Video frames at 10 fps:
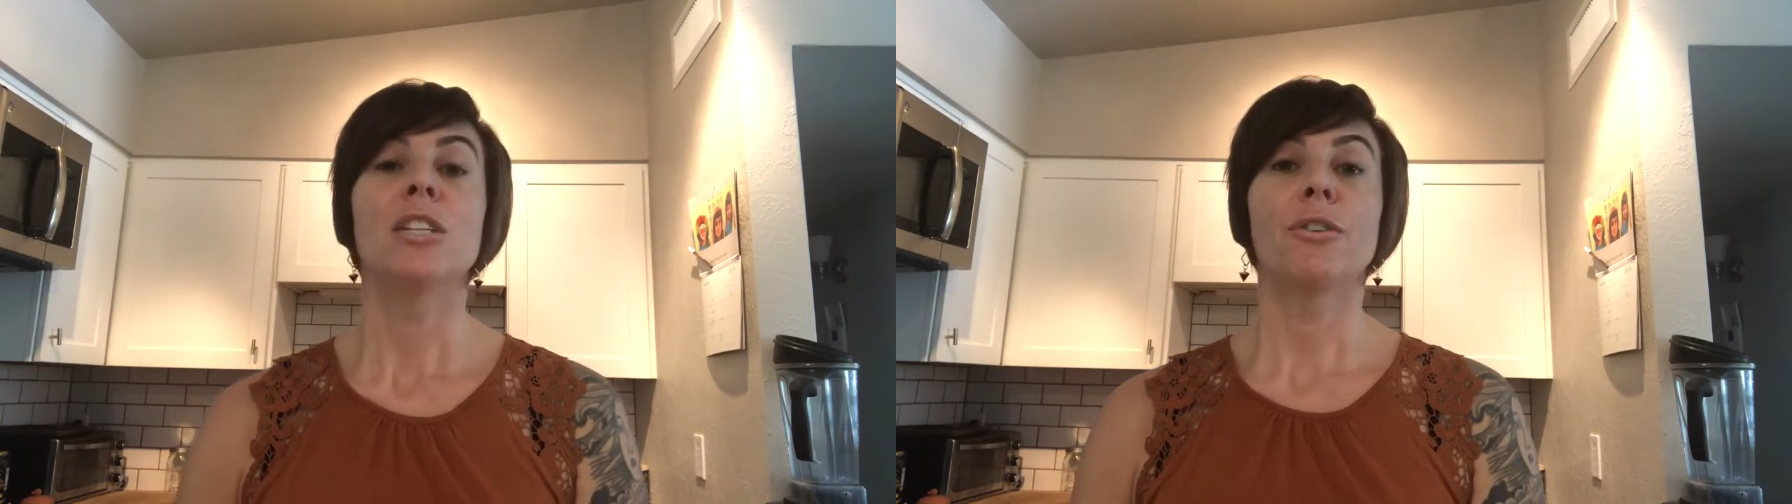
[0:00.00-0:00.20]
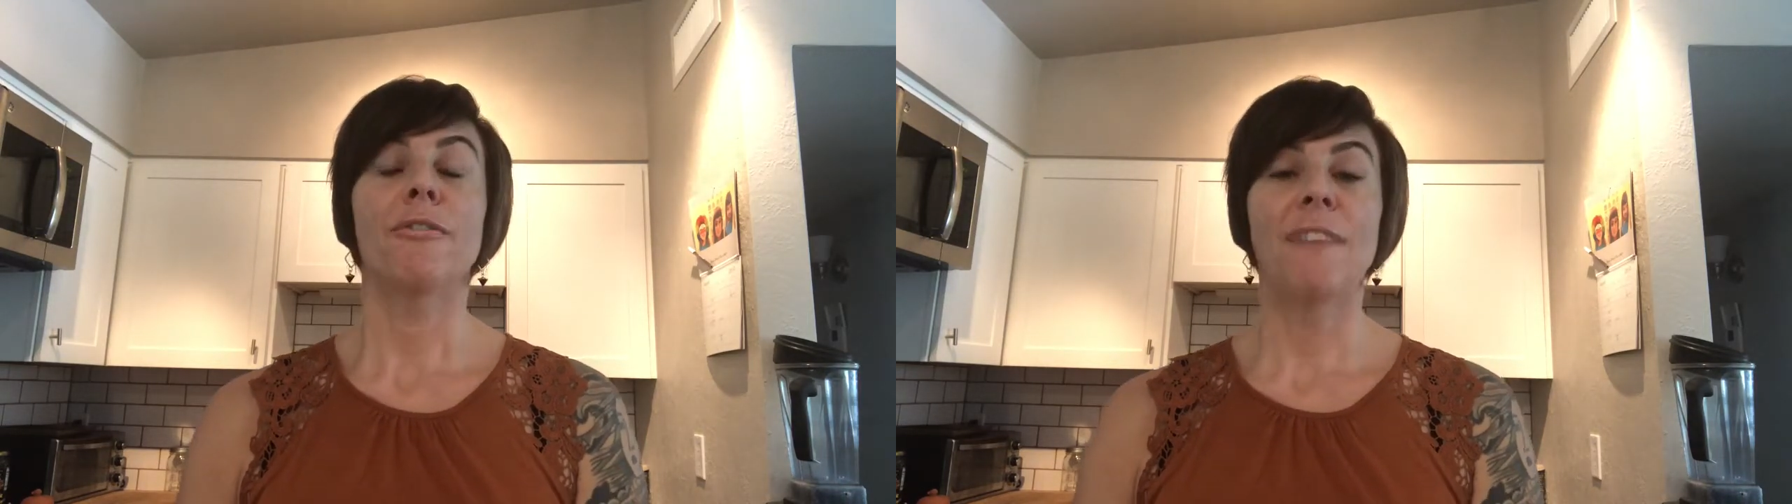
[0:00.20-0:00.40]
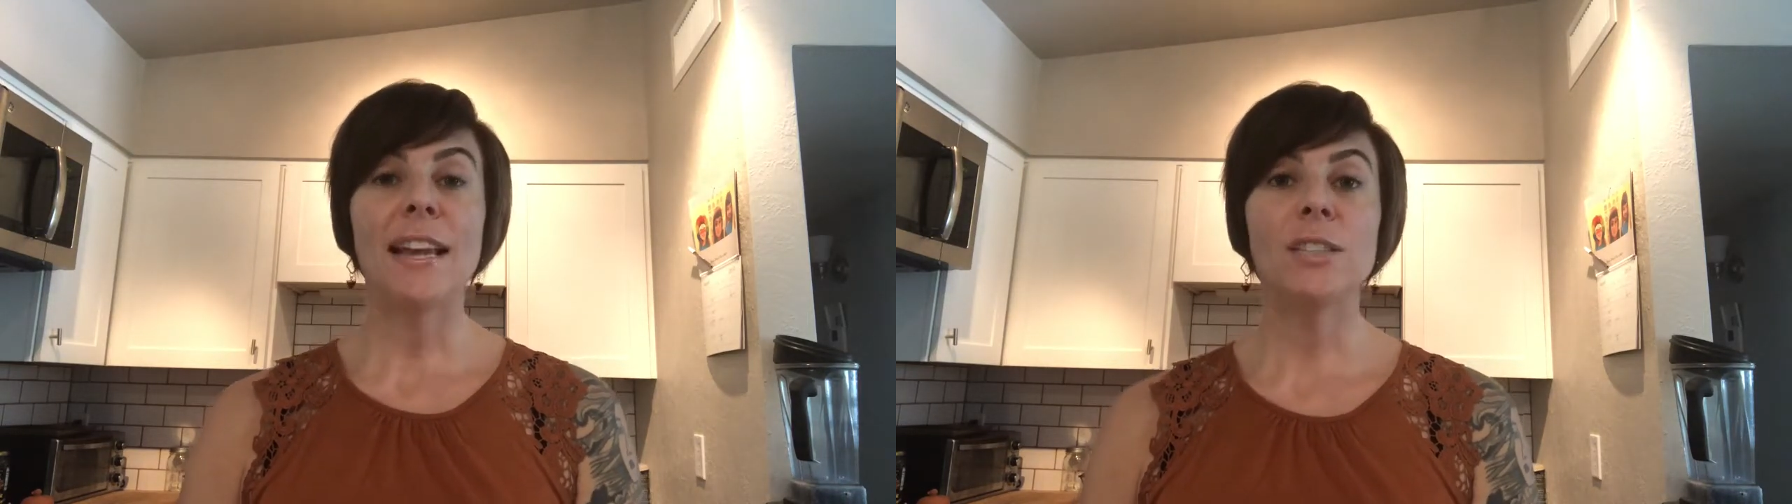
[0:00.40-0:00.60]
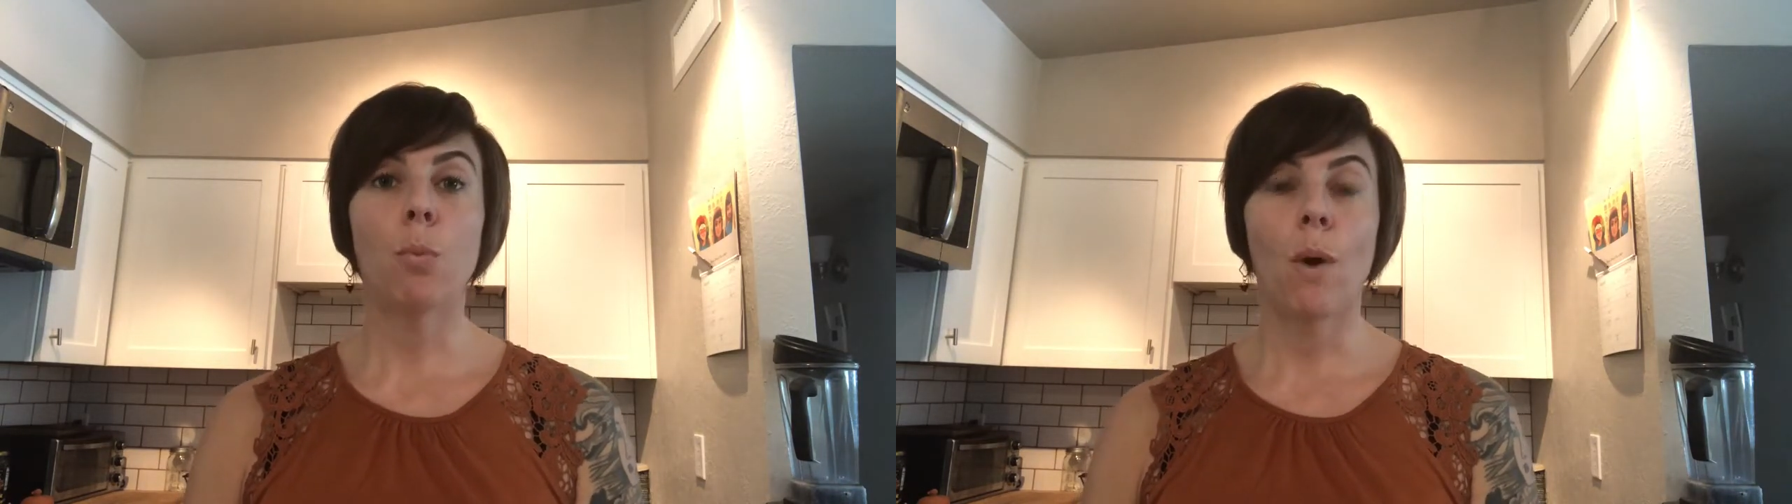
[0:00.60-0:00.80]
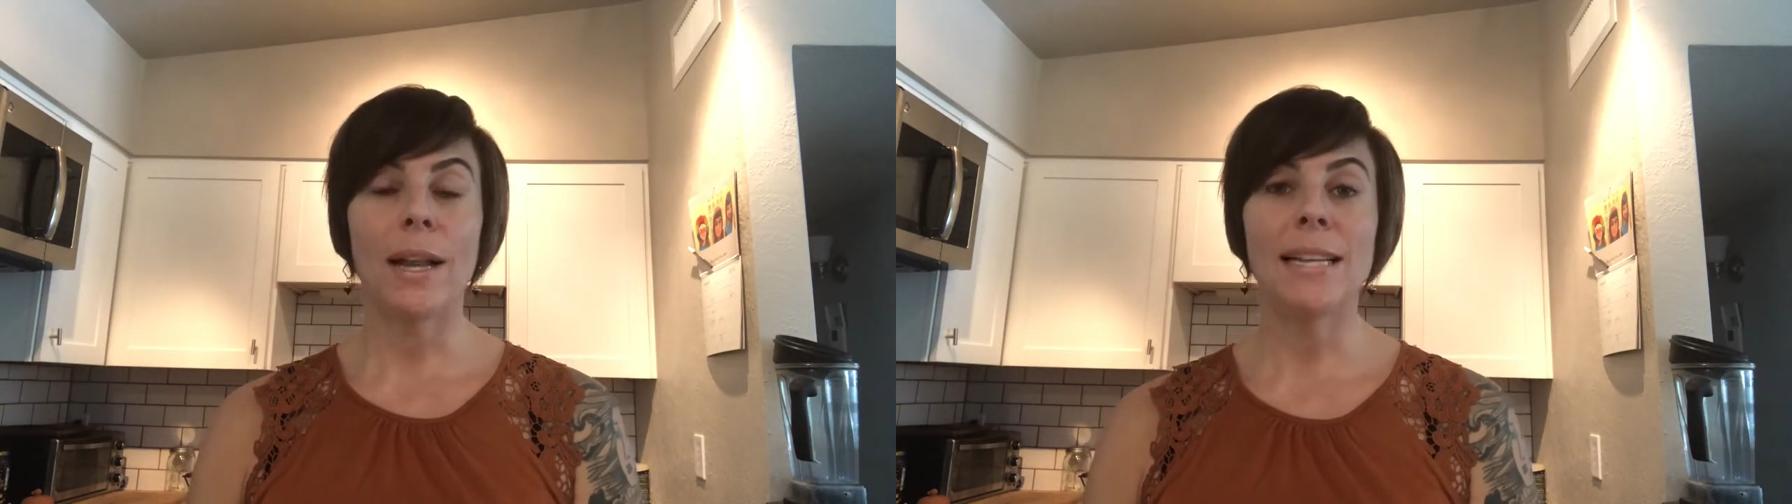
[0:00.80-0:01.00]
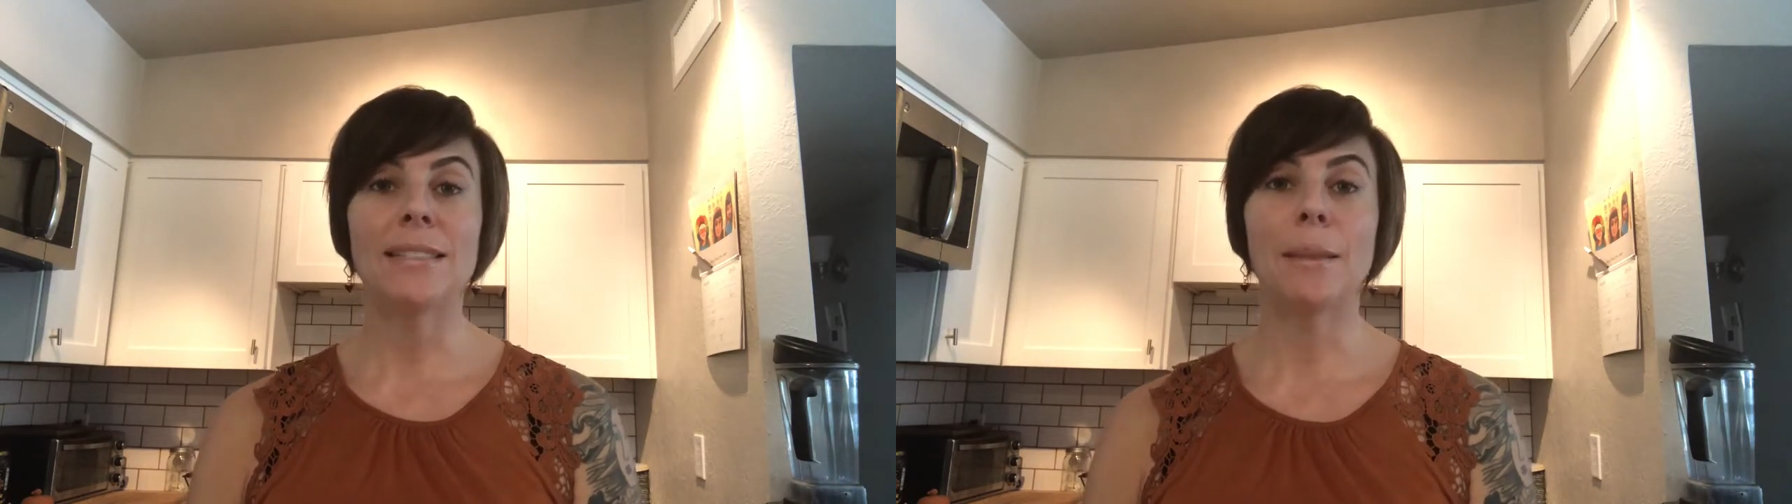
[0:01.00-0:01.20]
So phase 1 is